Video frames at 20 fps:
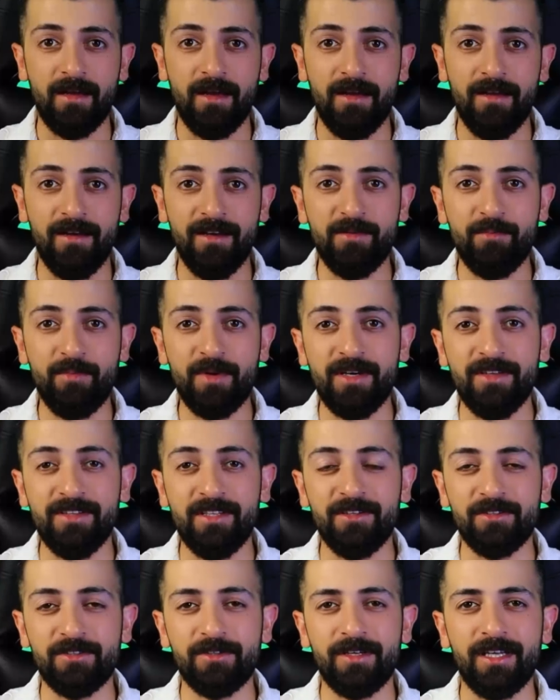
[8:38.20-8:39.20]
This brings
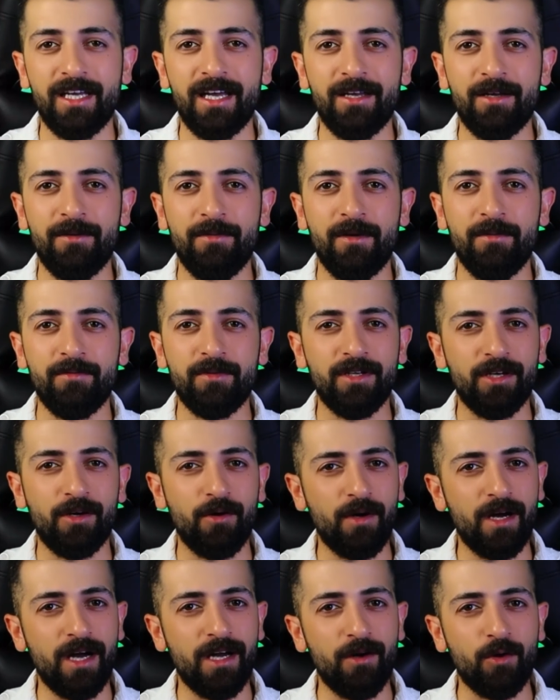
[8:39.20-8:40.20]
us to the end of the
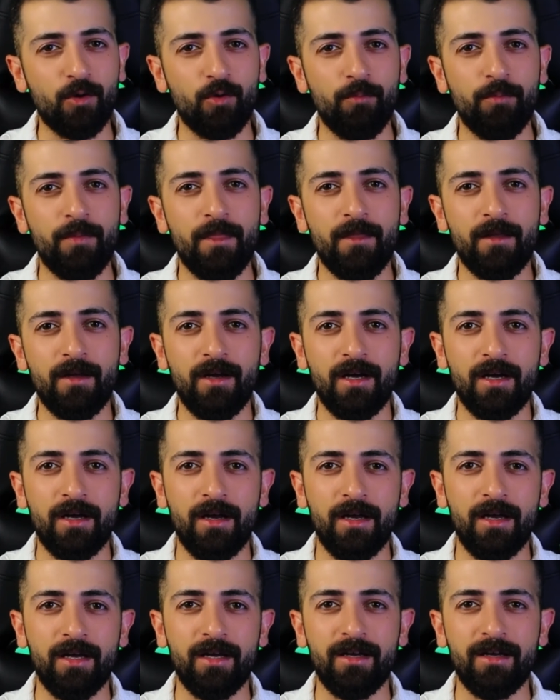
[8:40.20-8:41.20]
video. I hope
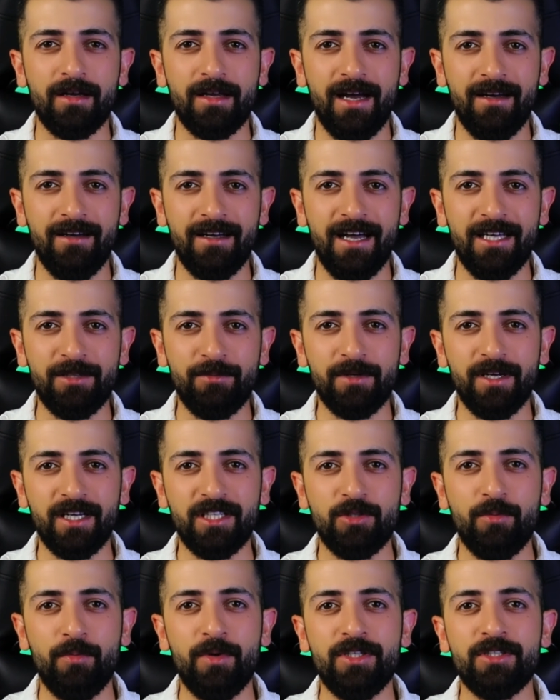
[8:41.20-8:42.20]
that the
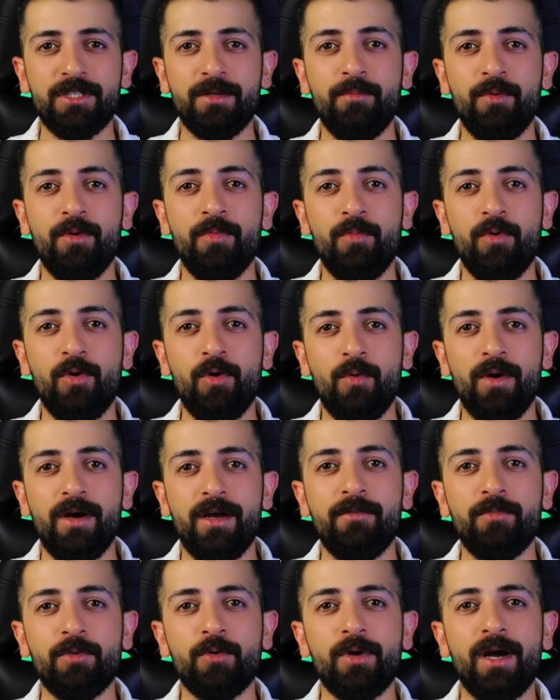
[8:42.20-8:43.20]
explanation was simple for you, and
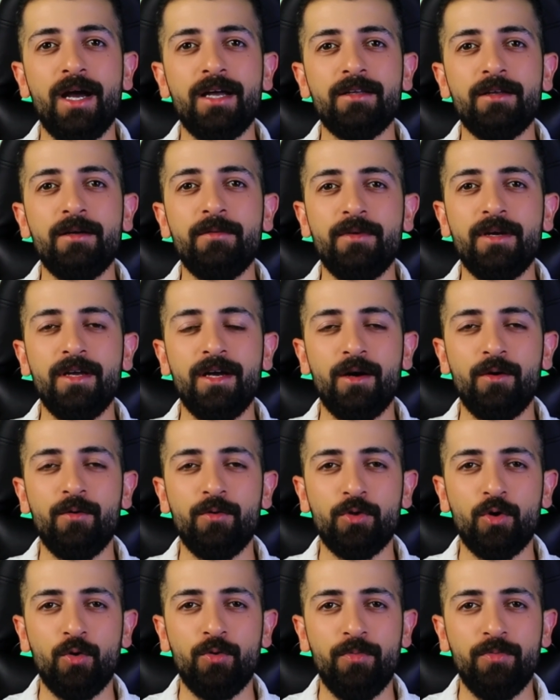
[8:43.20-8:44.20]
if you liked the video,
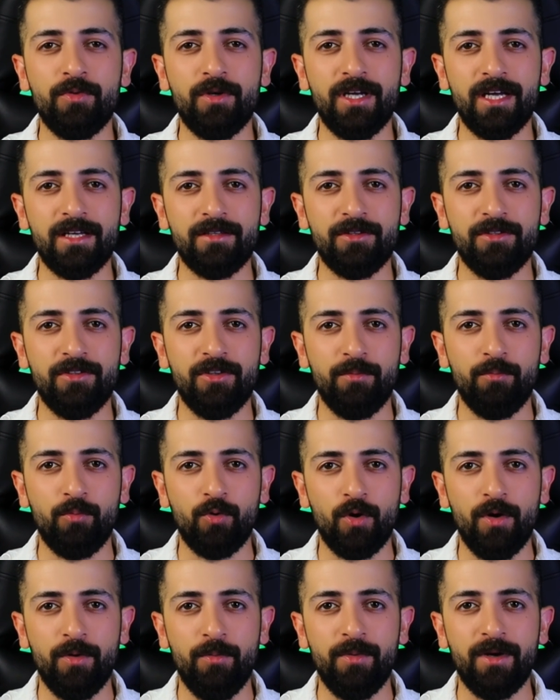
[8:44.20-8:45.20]
don't forget to
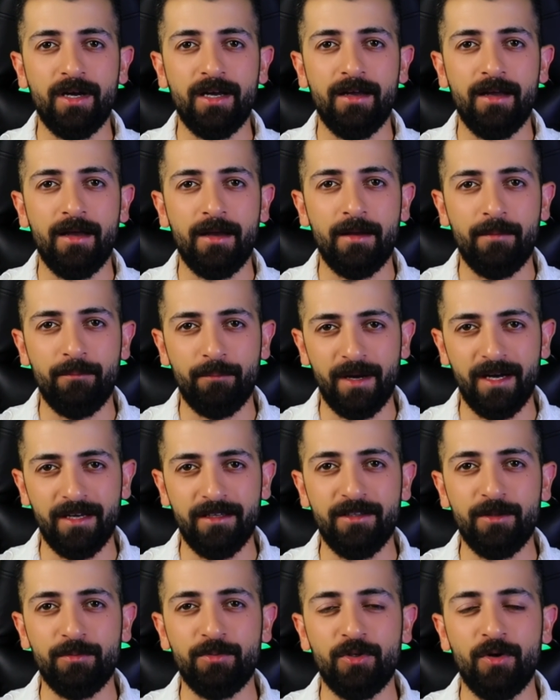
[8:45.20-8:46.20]
support me by
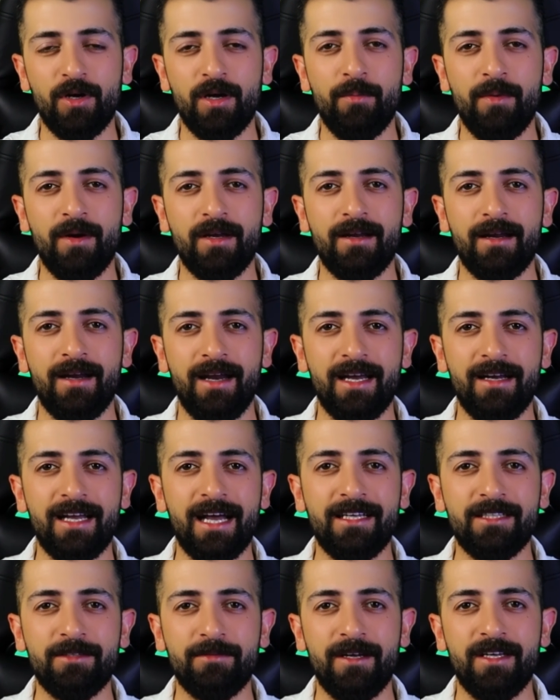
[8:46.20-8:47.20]
subscribing and
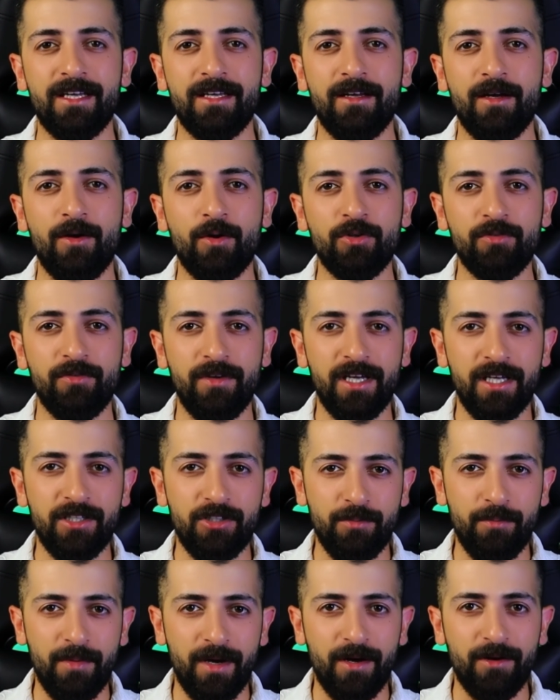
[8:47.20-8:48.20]
activating the
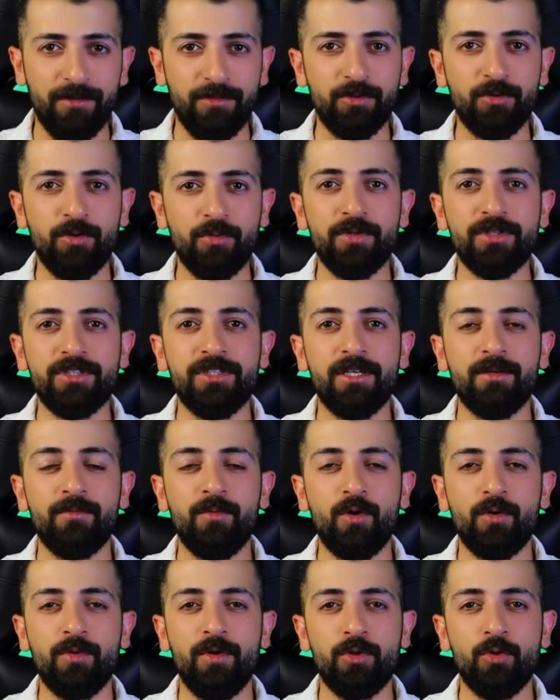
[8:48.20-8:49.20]
notification bell so you receive
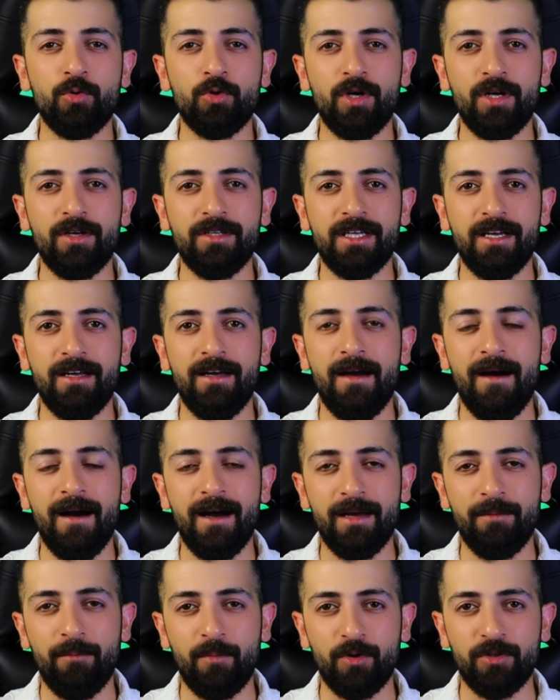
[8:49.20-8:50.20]
all the new content.
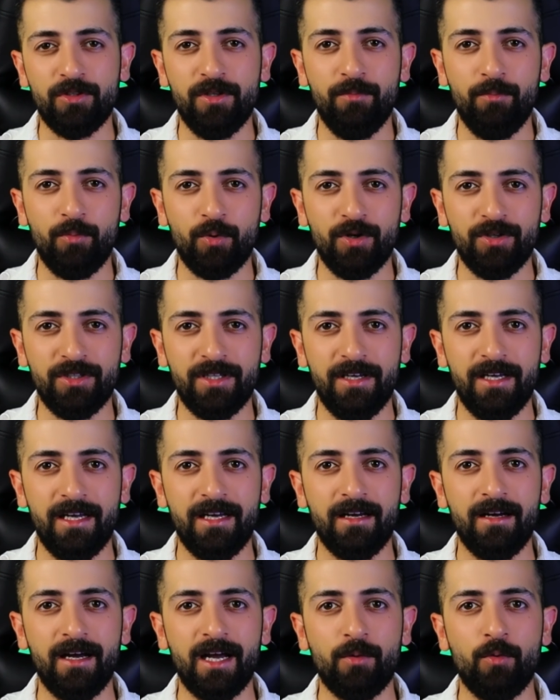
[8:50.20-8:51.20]
And most
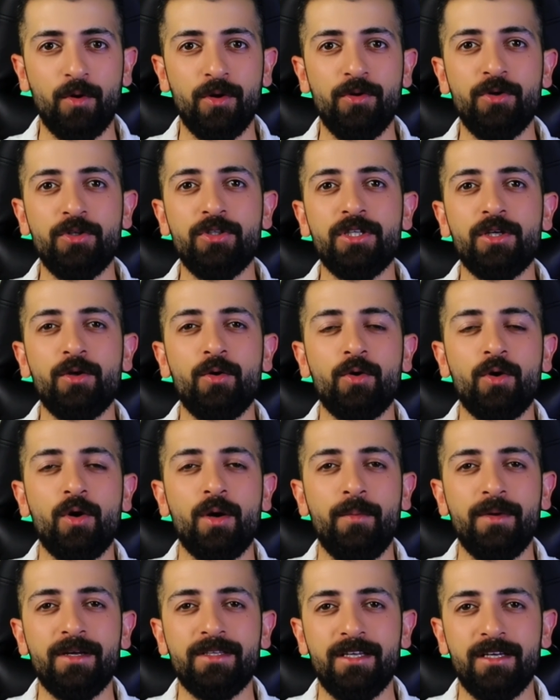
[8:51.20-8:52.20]
importantly, I want to see your
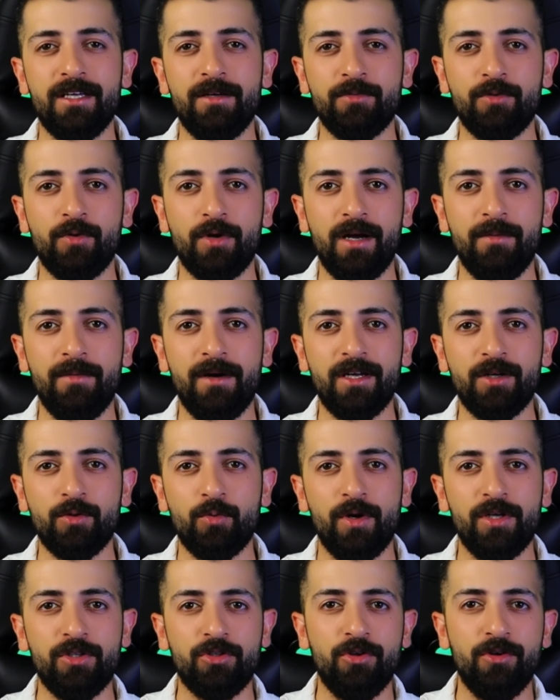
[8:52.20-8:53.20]
comments, and if you have any
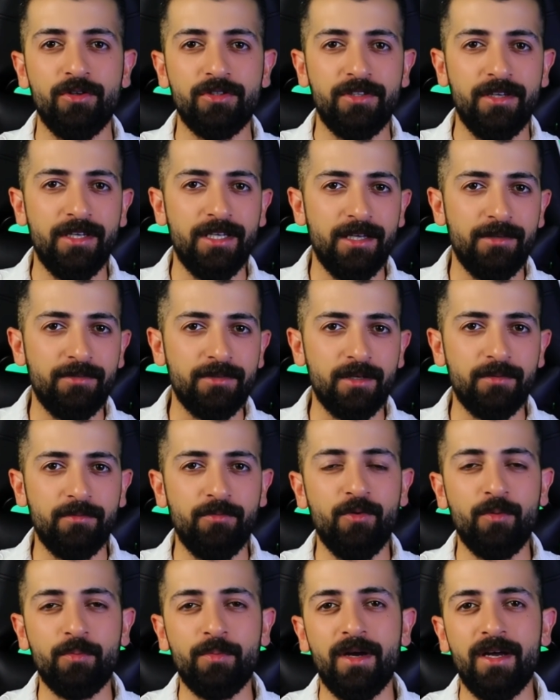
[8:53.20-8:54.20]
questions, leave them
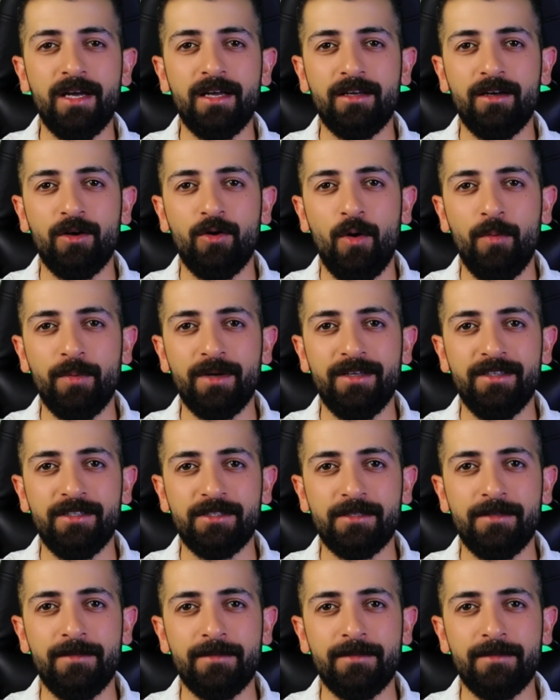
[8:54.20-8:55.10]
for me in the comments.